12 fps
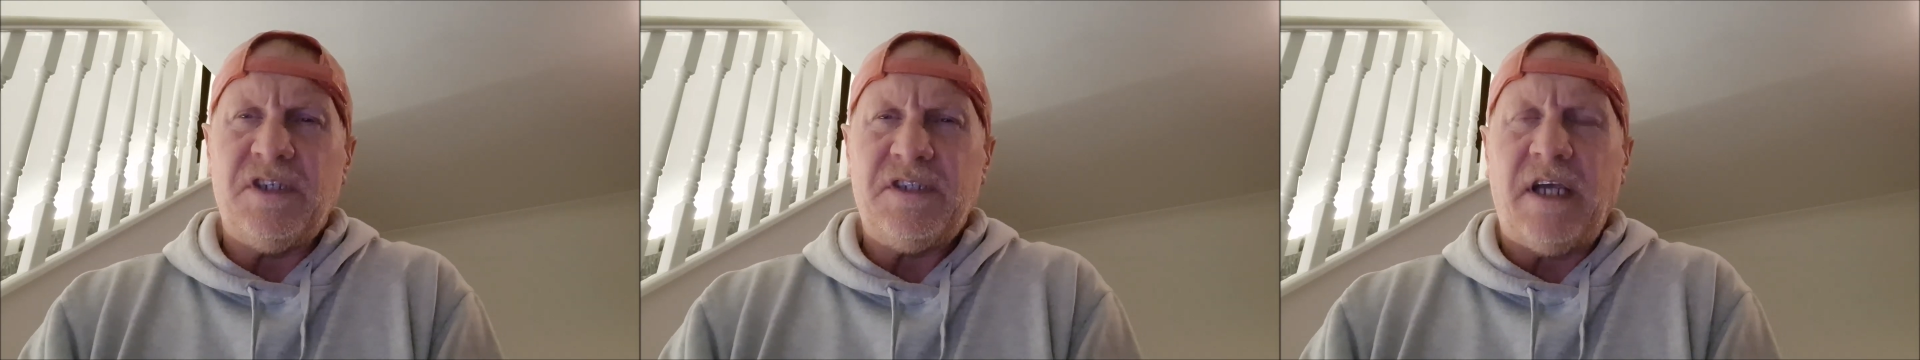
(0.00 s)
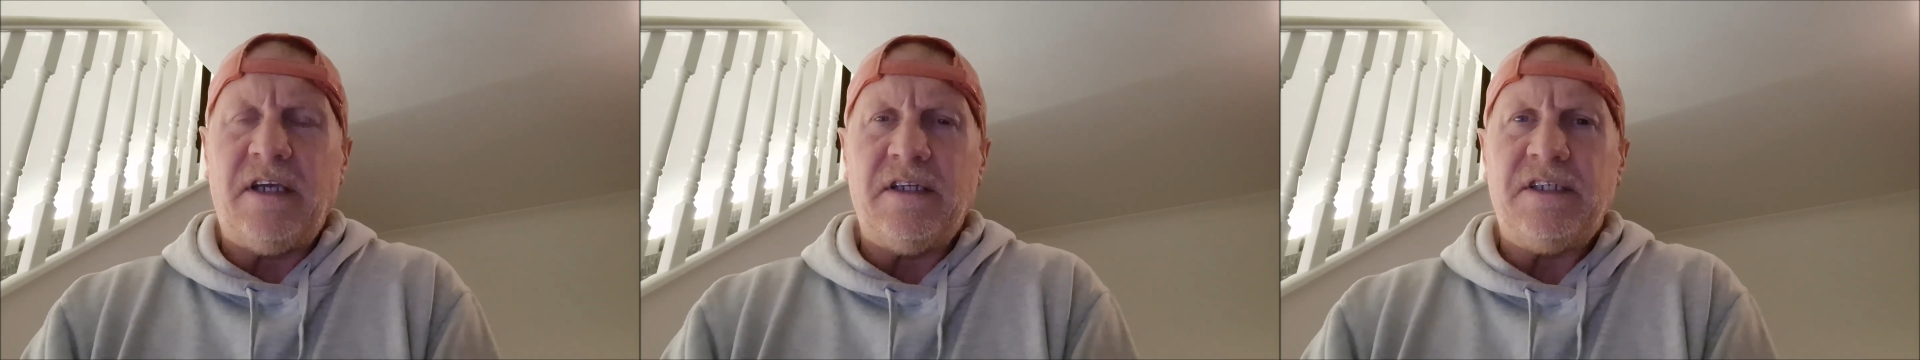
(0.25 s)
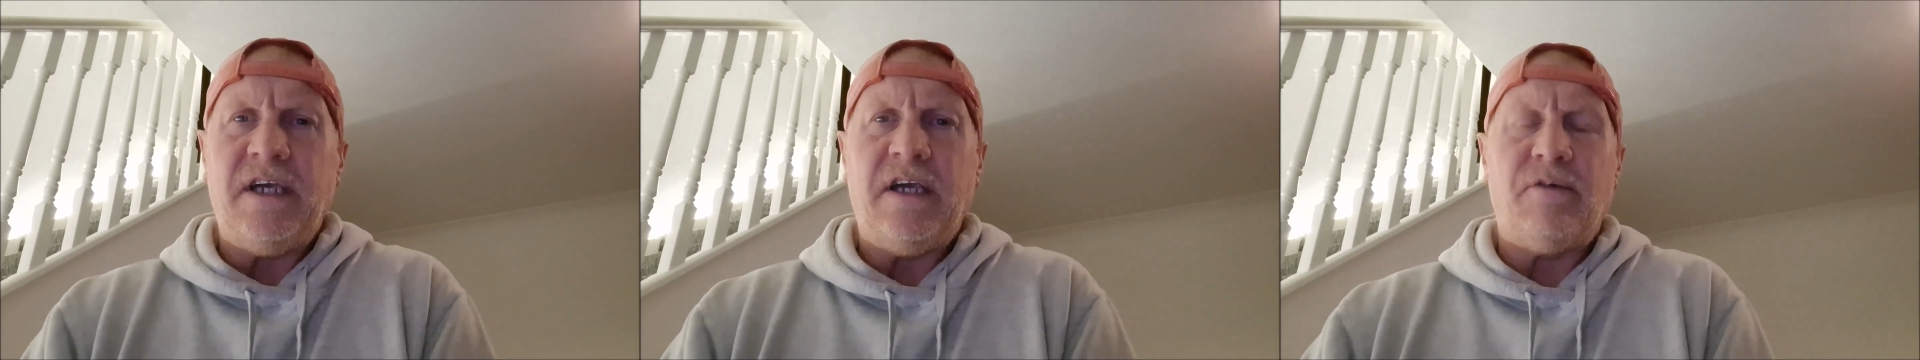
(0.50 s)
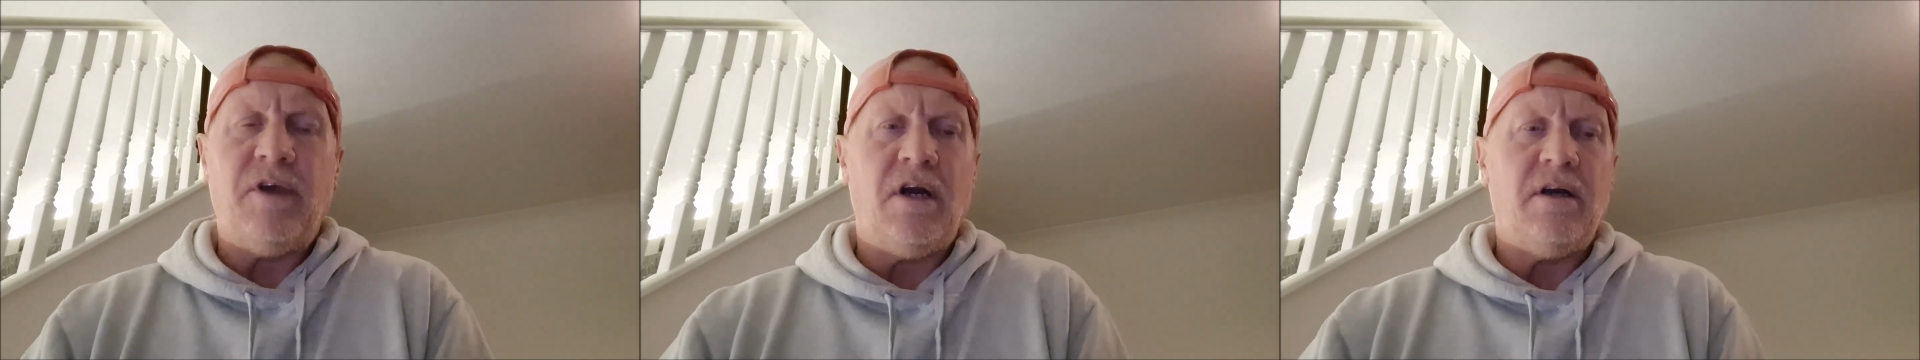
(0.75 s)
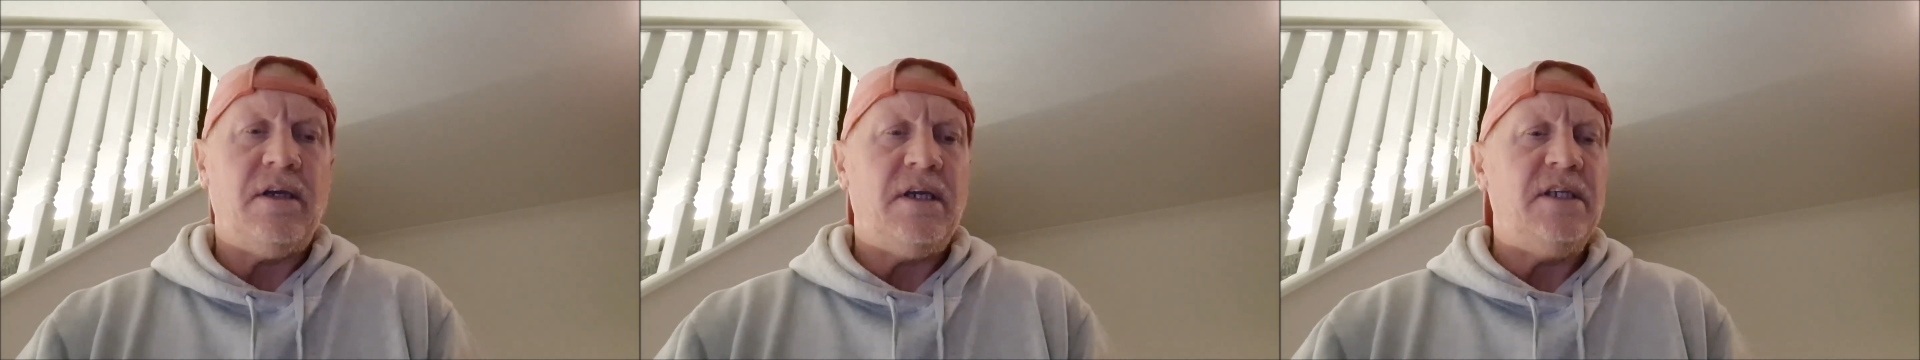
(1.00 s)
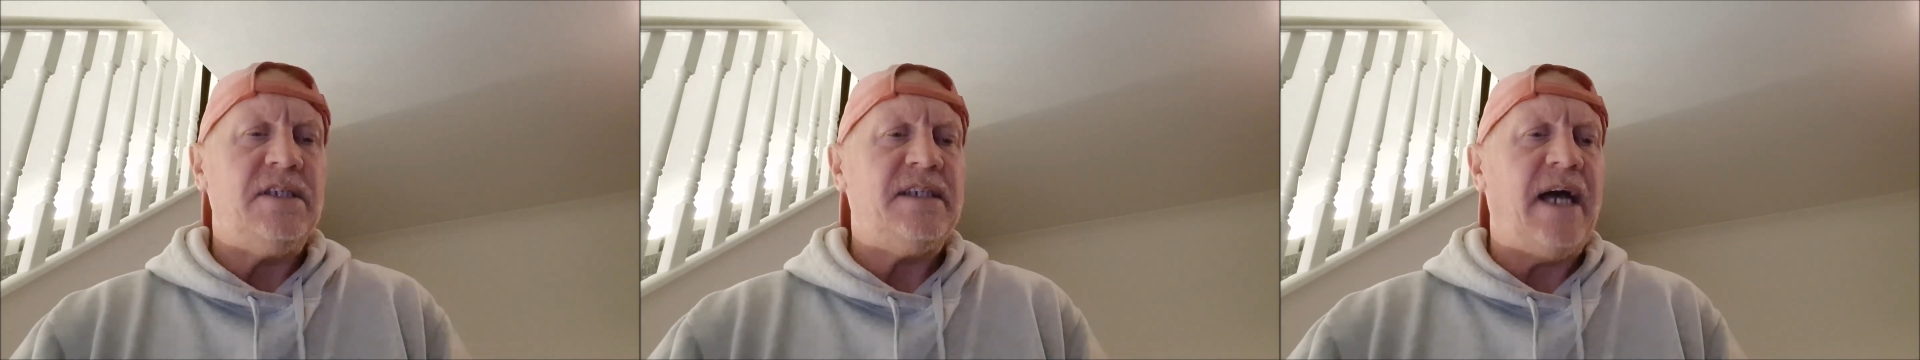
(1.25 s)
Steakateria
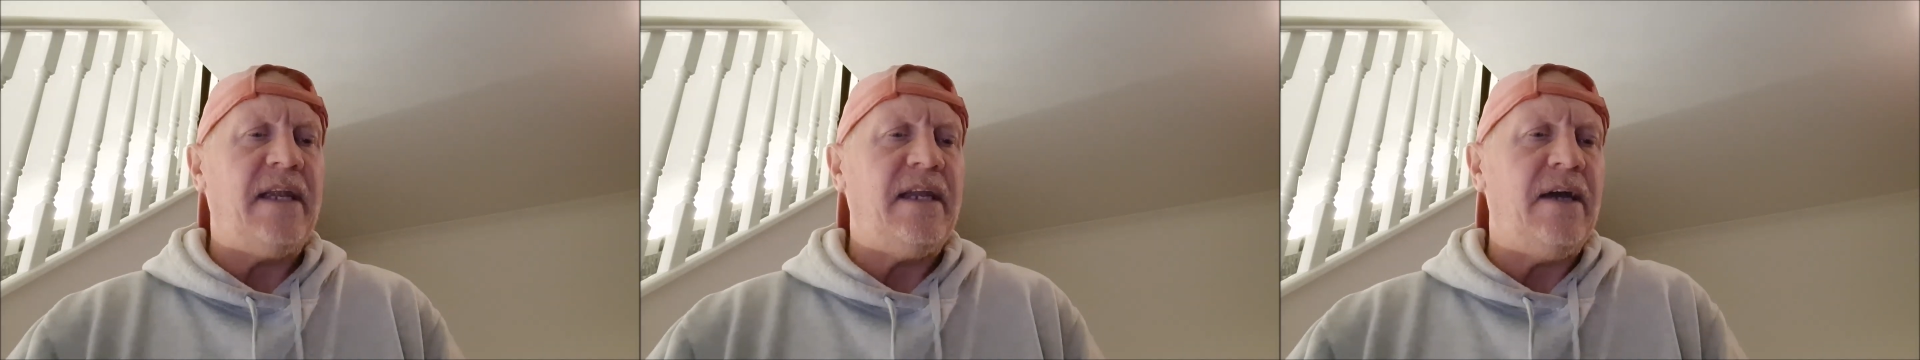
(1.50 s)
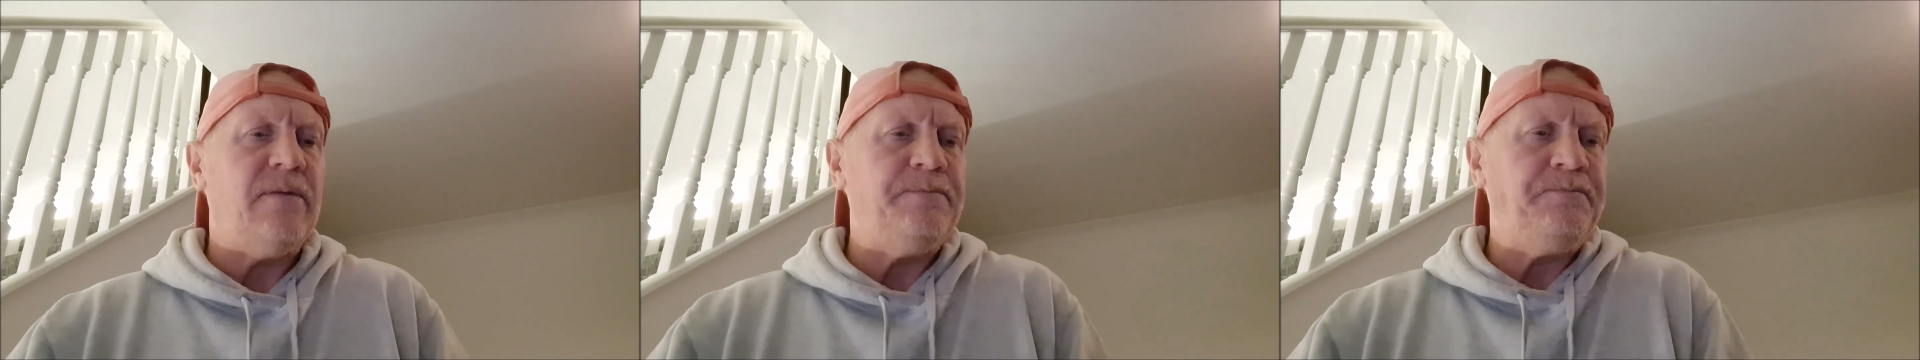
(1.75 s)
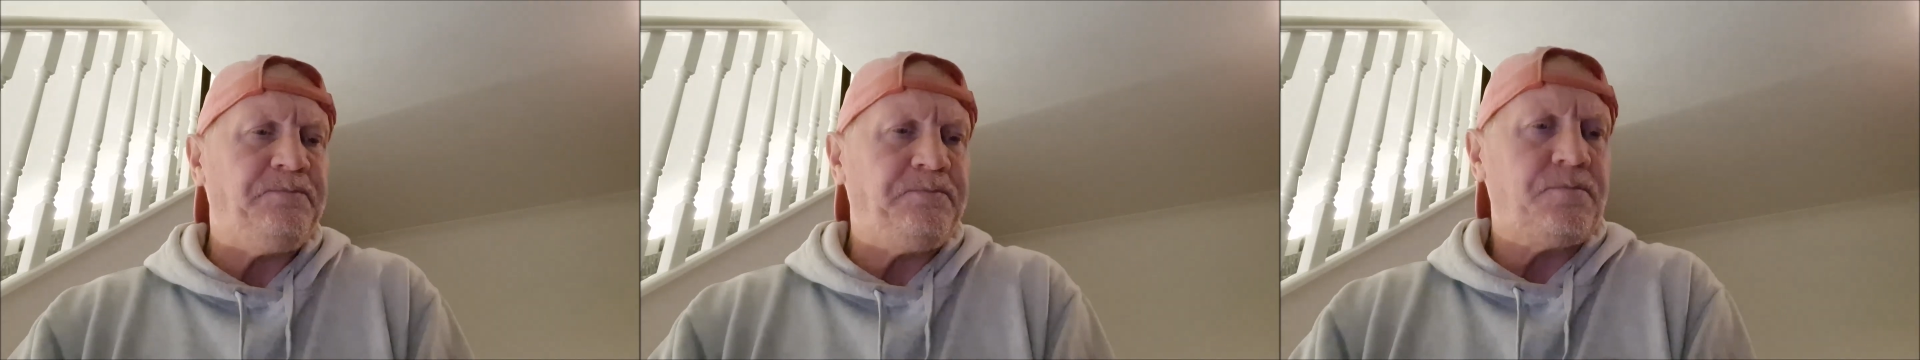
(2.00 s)
in Sandown,